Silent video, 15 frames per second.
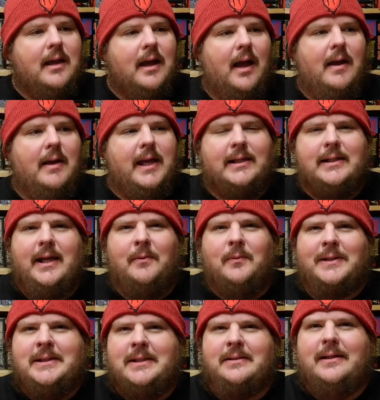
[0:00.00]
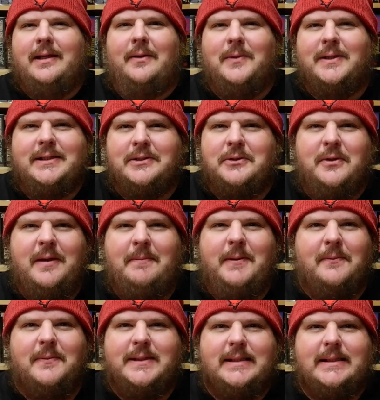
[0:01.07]
uh, it it wasn't it wasn't creepy,
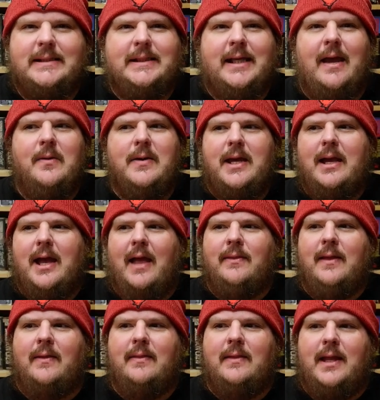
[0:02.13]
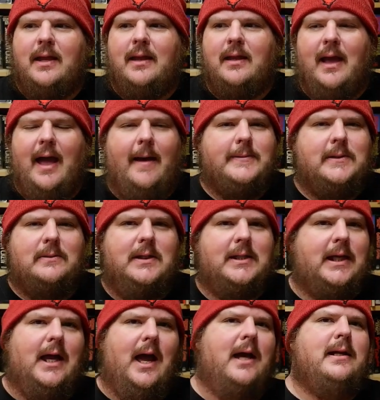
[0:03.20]
it wasn't scary. And then the
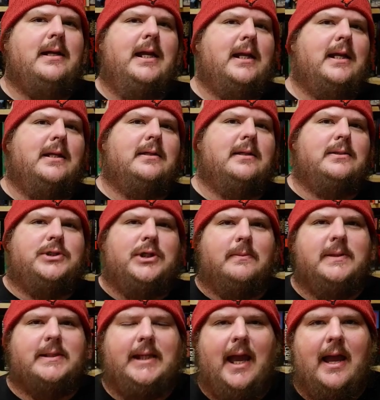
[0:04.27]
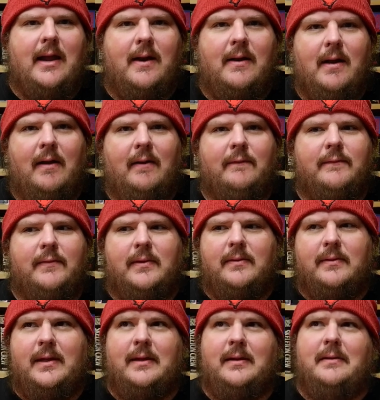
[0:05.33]
absolutely unneeded jump scare of
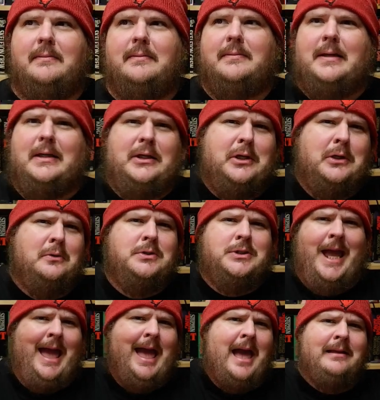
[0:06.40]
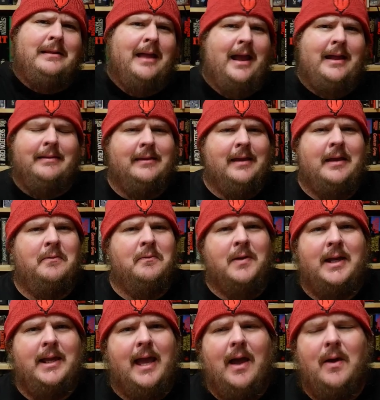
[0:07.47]
the the huge hag-like thing
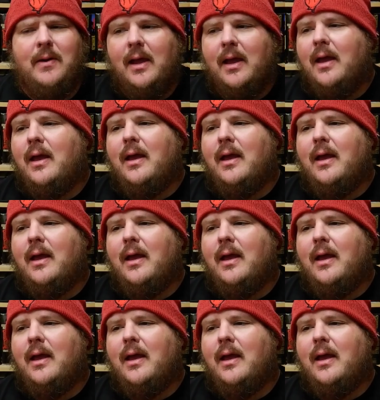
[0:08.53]
running out,